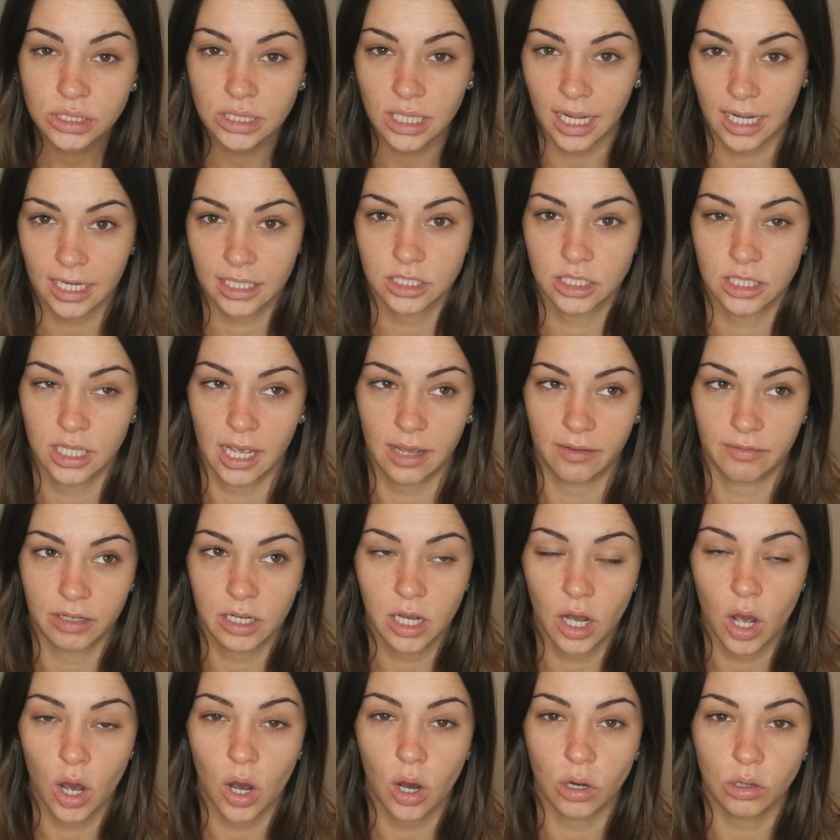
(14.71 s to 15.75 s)
I actually have a
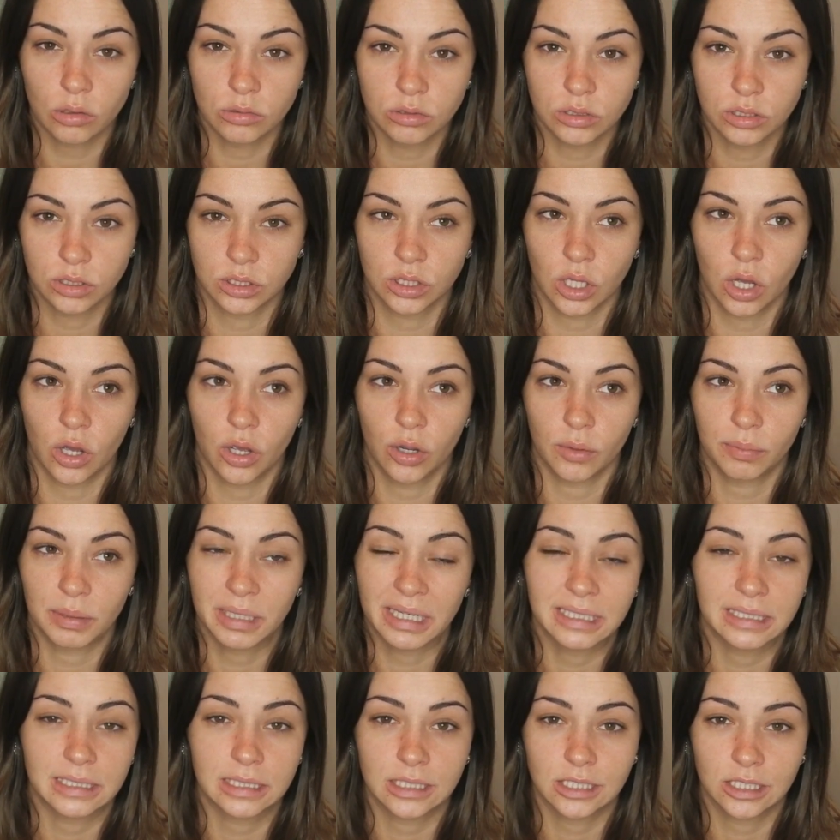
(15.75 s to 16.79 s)
cold, so
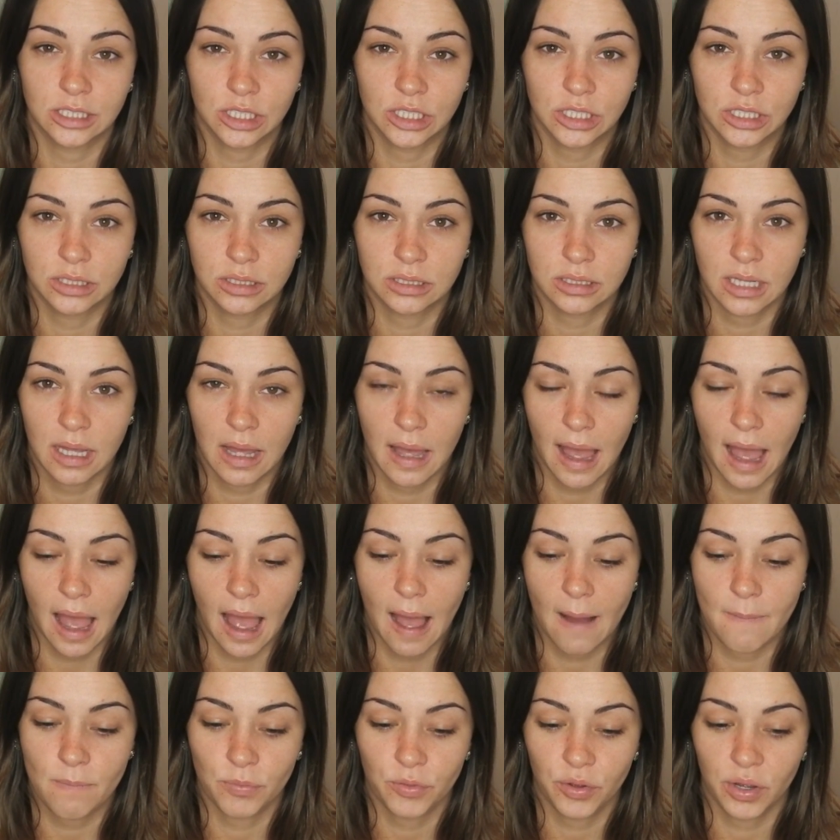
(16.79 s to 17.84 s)
please excuse
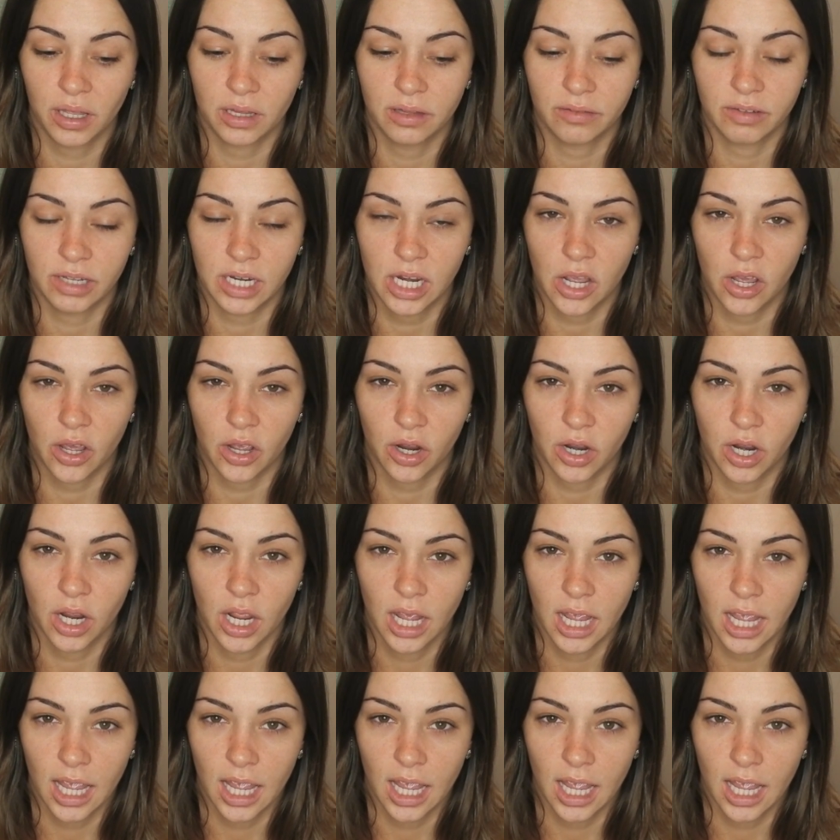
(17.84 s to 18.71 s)
um, throughout the video